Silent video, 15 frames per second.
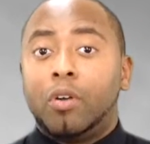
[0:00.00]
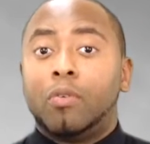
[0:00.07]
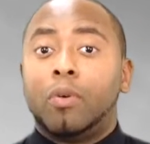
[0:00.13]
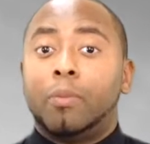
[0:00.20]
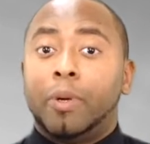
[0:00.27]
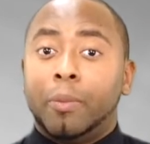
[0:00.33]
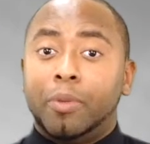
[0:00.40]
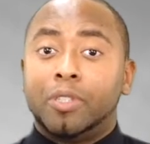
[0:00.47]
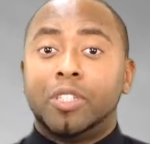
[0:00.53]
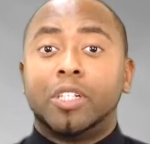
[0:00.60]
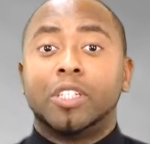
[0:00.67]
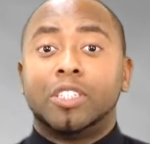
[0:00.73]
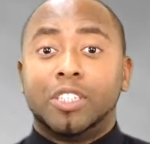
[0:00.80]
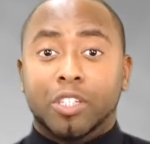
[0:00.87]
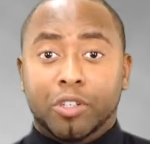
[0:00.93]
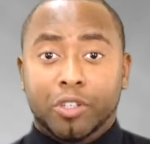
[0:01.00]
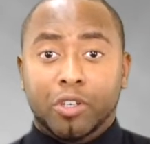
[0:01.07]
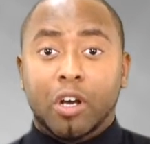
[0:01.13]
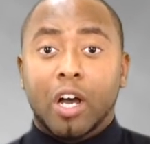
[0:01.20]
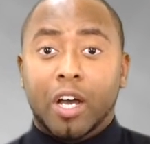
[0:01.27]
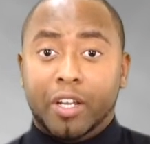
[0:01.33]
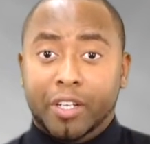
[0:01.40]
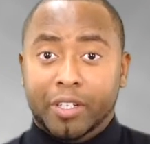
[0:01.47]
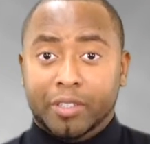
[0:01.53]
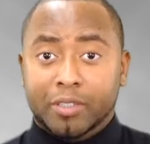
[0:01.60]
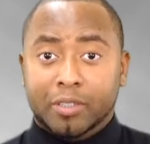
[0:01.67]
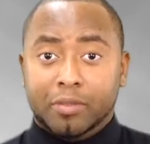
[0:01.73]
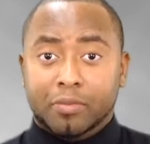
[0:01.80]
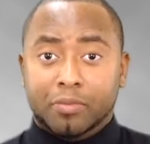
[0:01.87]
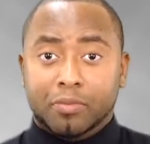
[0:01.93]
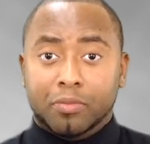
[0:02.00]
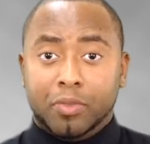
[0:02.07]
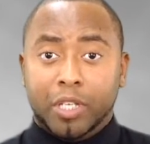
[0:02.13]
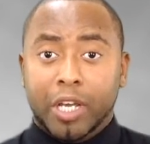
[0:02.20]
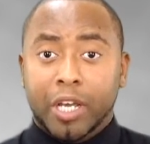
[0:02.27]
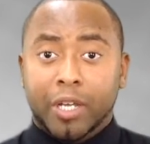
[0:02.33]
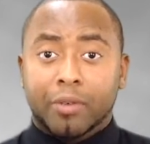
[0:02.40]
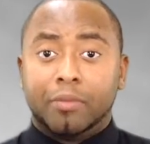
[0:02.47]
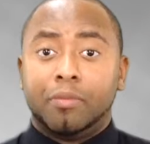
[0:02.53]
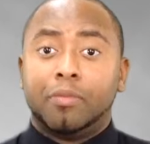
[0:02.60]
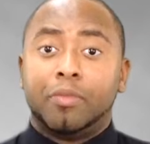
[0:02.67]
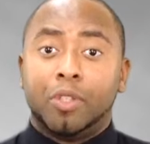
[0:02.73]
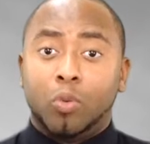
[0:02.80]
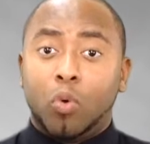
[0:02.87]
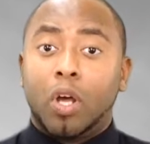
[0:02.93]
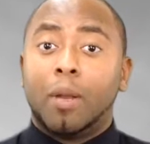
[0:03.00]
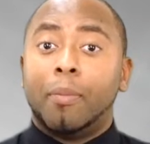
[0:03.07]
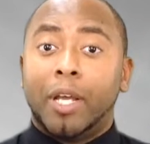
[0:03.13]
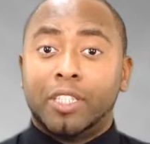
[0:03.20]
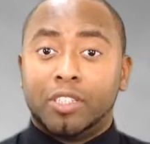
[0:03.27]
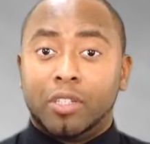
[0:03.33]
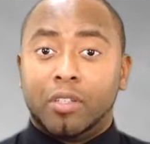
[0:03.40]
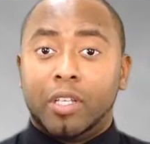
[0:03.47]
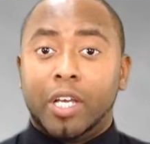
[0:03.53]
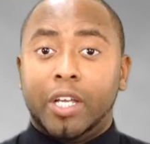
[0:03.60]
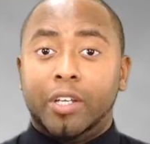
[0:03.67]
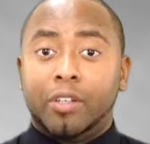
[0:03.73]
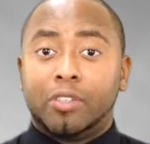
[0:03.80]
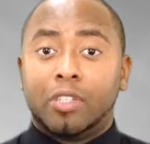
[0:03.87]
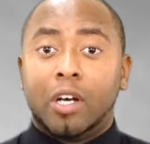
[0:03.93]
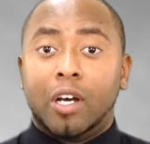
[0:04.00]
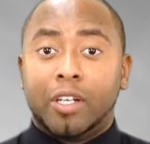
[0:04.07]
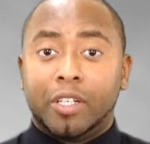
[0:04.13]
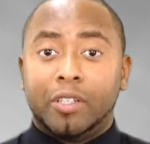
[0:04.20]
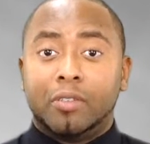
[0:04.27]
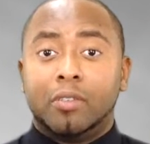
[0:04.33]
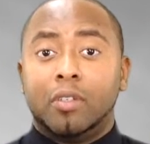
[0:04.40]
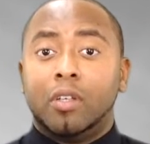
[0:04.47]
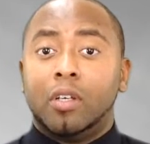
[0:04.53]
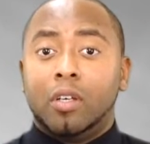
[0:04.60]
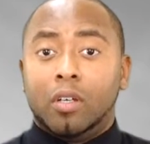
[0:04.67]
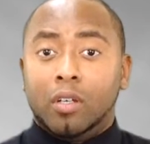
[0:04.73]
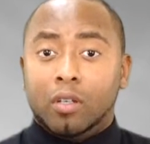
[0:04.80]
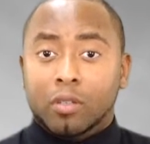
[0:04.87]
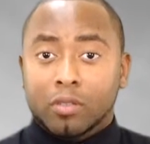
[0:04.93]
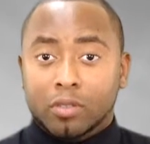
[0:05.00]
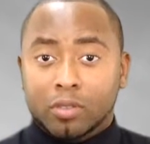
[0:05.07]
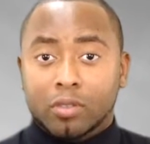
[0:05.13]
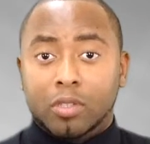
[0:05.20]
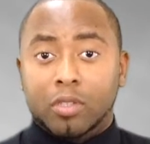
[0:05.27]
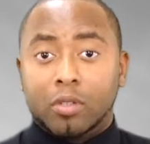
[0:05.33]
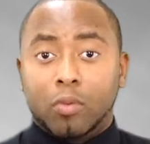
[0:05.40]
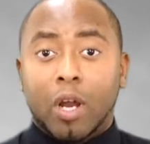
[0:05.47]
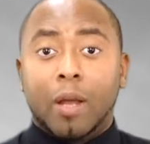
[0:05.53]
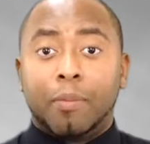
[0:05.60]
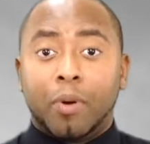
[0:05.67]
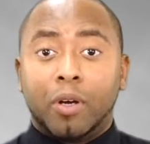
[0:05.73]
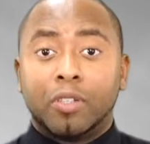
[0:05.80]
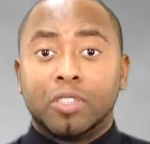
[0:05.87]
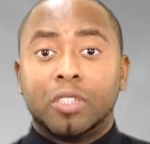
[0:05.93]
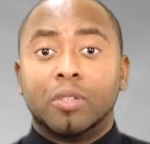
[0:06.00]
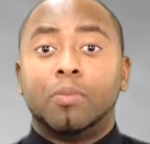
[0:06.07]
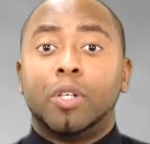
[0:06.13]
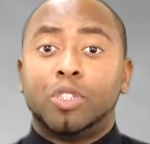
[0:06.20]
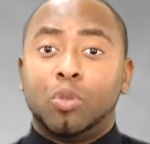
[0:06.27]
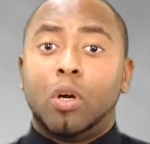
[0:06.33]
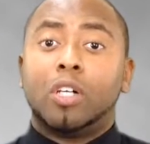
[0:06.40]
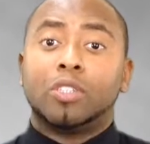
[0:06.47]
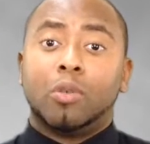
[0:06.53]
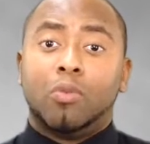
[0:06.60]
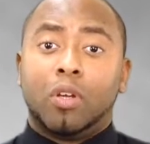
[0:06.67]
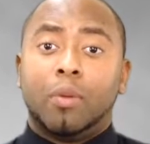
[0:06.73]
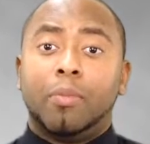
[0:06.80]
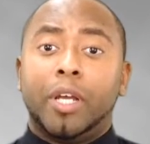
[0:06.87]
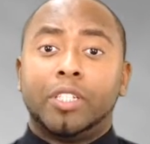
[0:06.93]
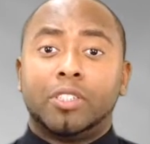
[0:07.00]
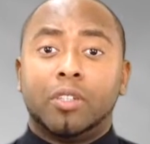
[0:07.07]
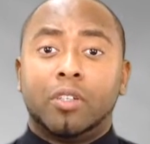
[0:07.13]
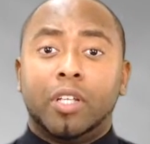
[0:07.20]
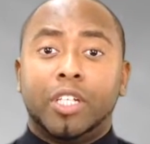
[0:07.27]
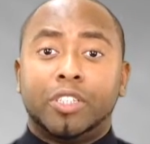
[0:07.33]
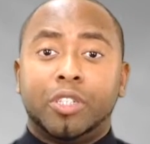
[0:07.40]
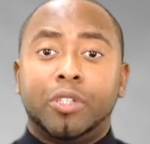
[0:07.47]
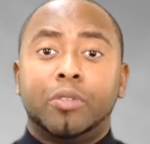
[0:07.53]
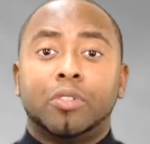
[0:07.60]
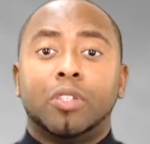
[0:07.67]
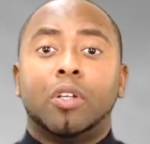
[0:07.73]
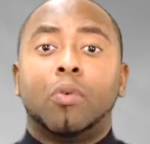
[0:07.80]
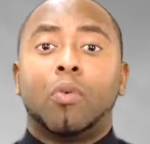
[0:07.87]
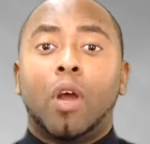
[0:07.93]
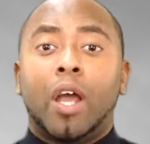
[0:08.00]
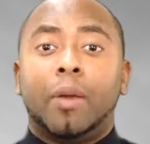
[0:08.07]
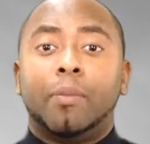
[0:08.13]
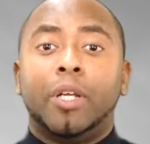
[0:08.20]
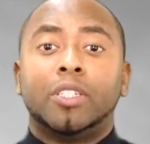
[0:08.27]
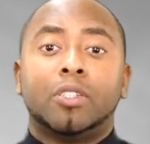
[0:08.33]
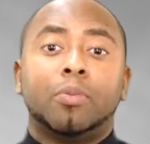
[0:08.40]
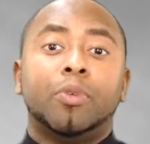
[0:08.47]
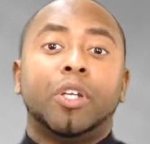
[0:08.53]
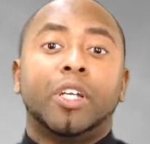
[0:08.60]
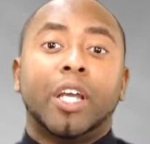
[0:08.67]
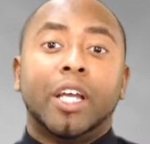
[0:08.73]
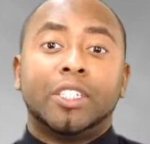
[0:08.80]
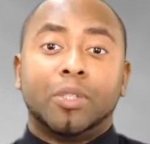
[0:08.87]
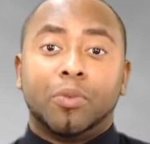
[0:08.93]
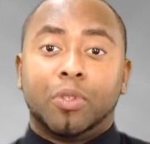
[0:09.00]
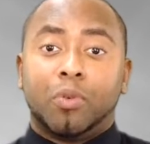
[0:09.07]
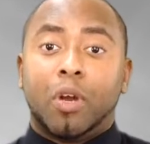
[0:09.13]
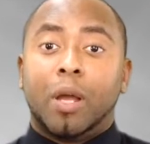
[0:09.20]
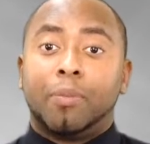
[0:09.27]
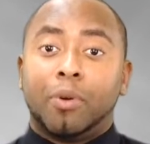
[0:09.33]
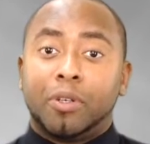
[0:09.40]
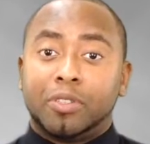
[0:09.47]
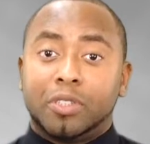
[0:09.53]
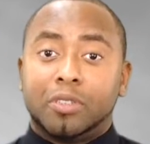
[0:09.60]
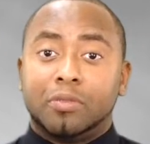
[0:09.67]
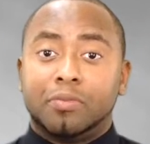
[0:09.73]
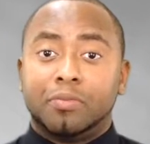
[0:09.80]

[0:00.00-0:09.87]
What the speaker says: Remember to consider your audience, okay? You want to make sure that you're talking to the right person, but you also want to make sure that you're using the right means of communication with the right person.